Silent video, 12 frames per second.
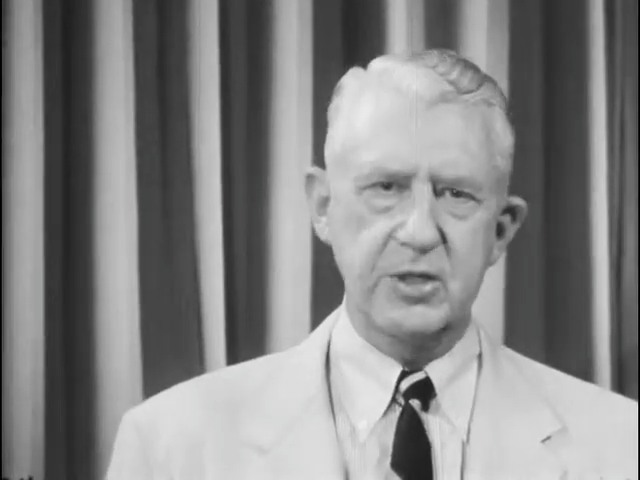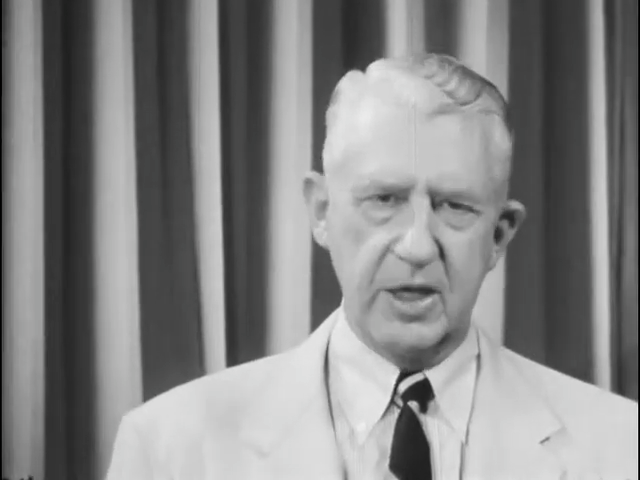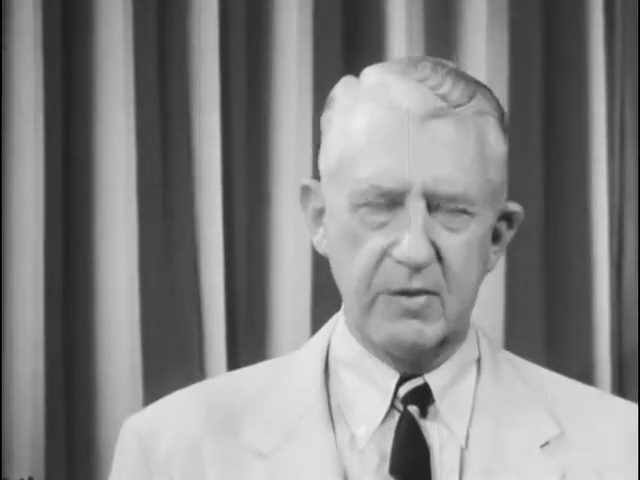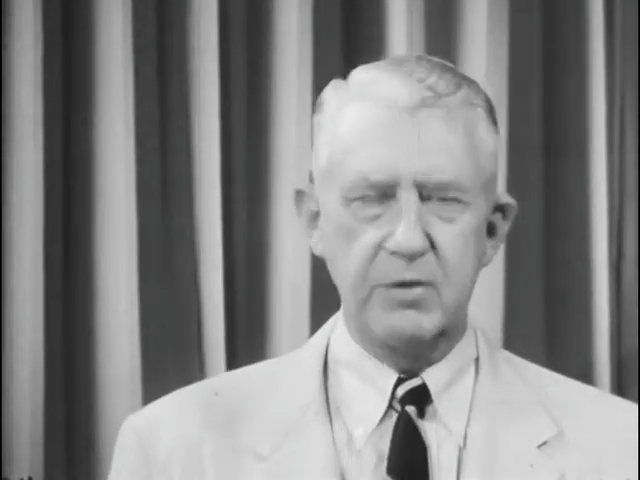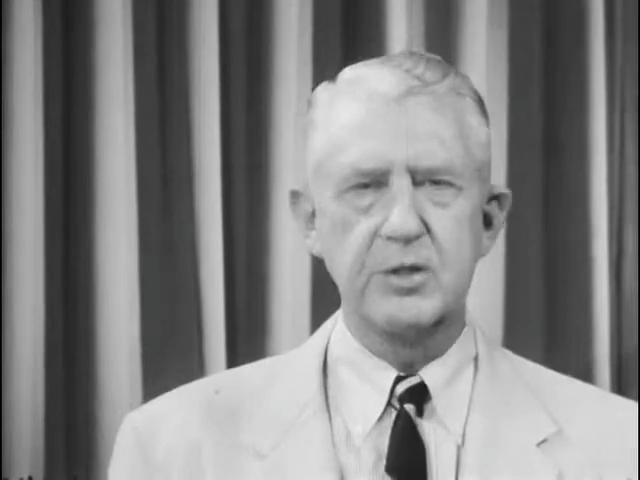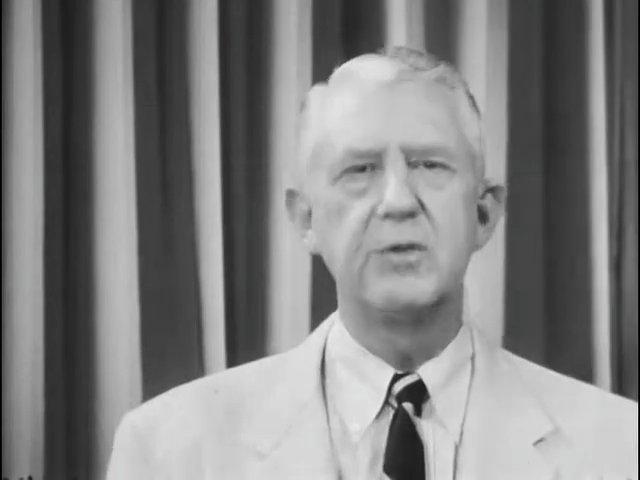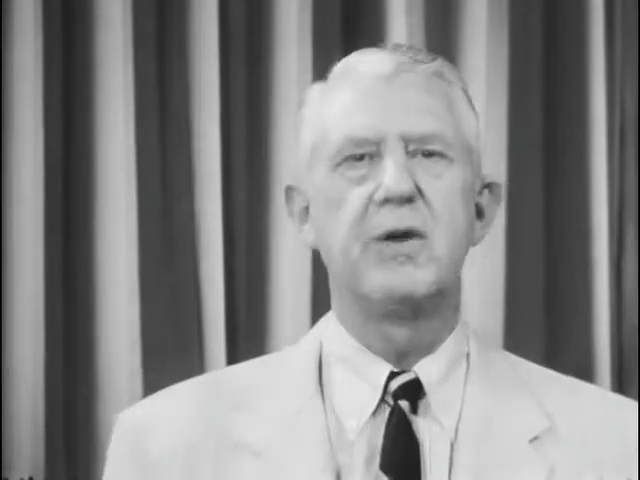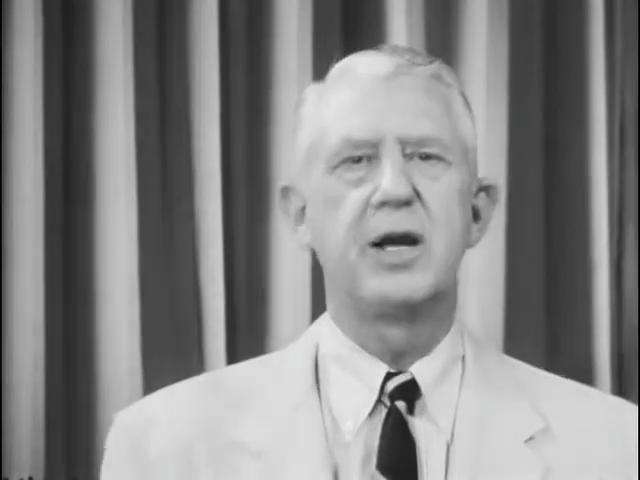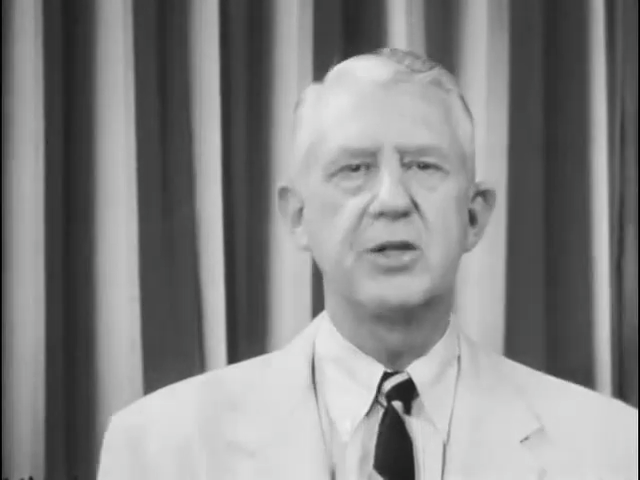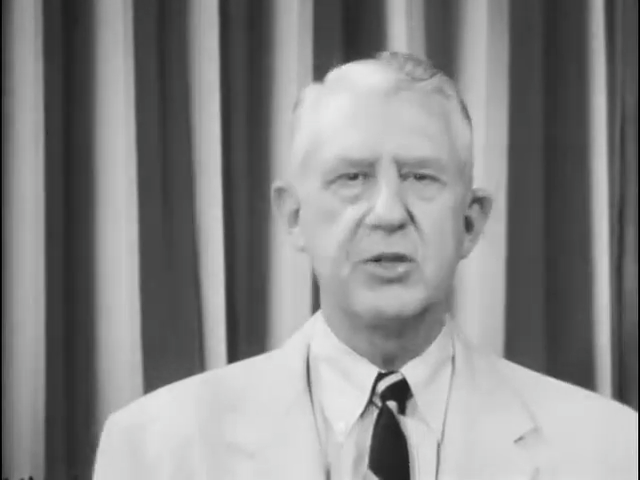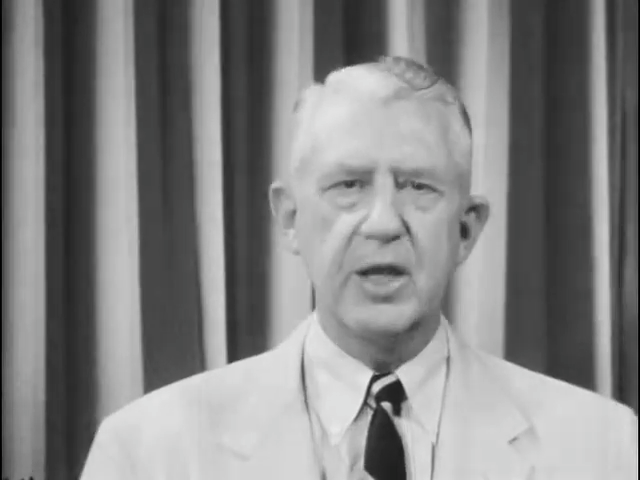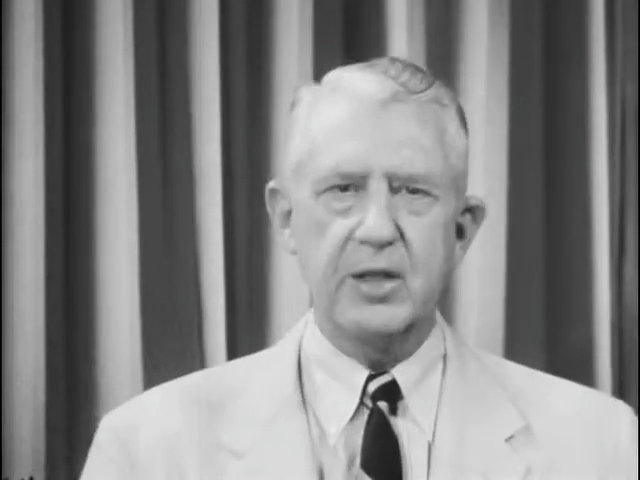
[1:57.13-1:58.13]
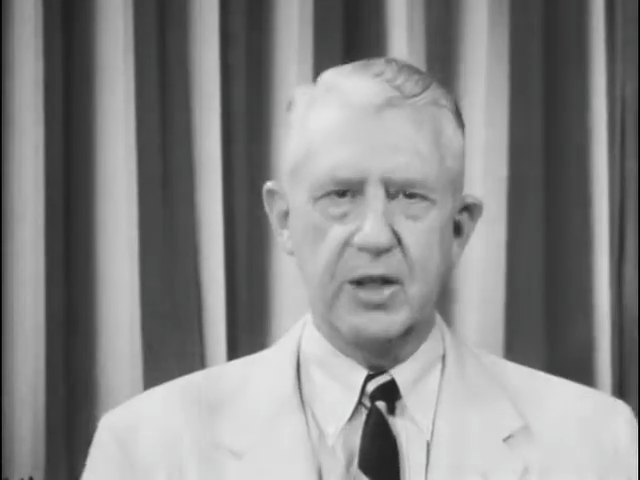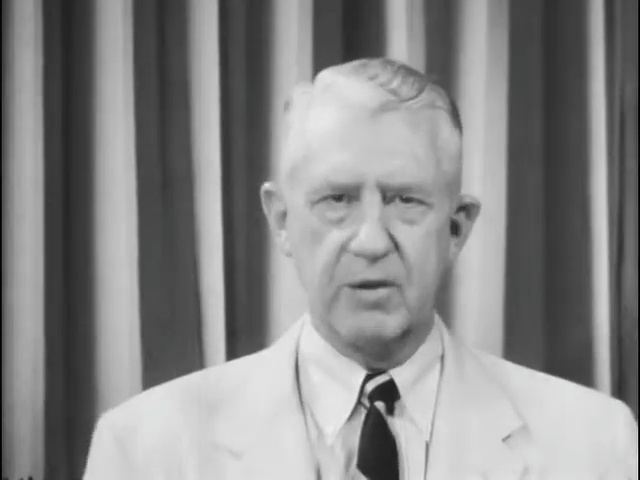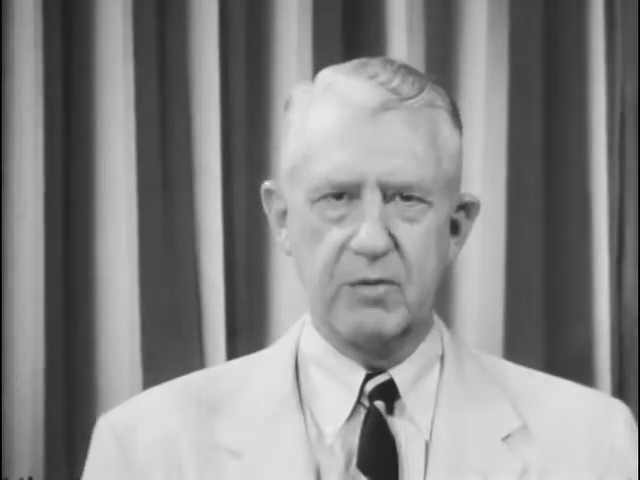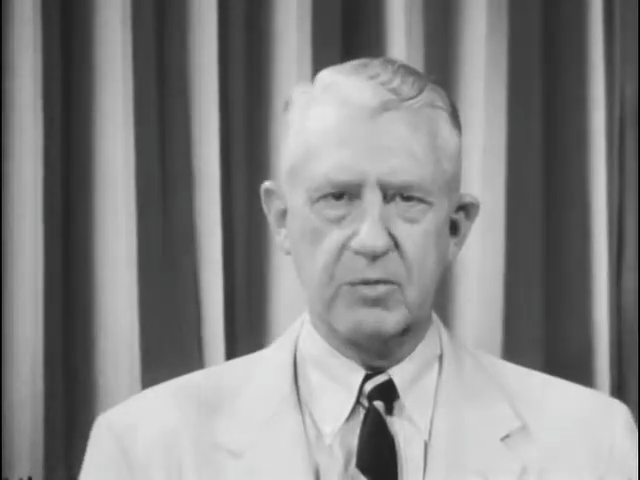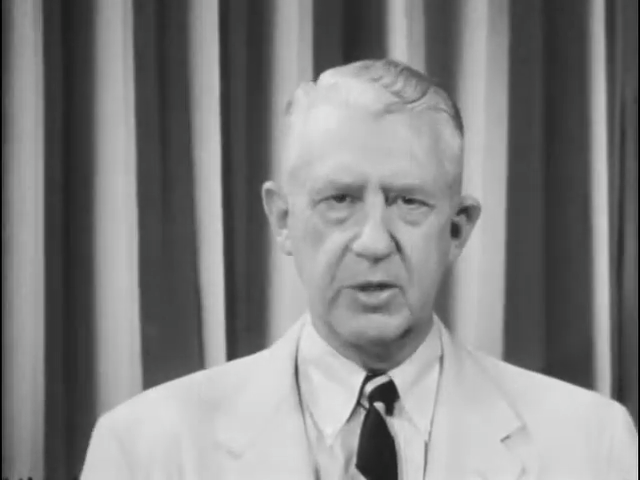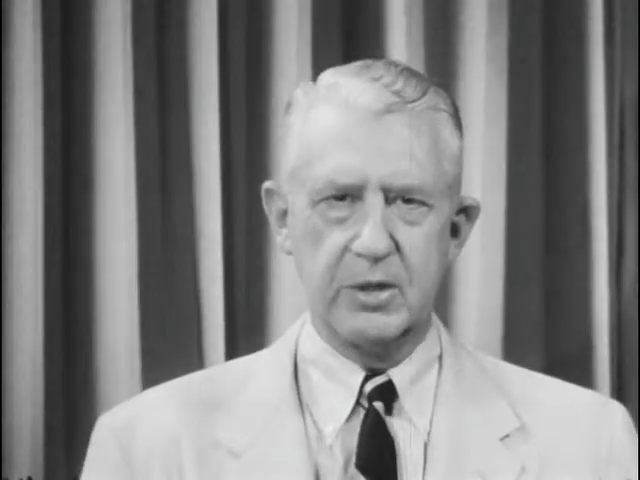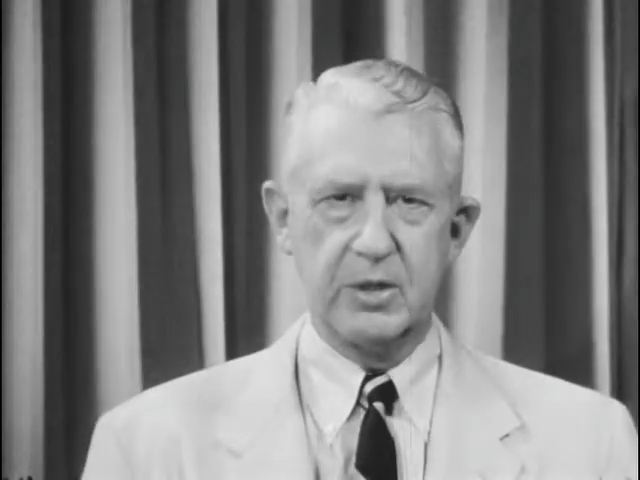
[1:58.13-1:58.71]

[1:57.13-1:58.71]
levels of our state government.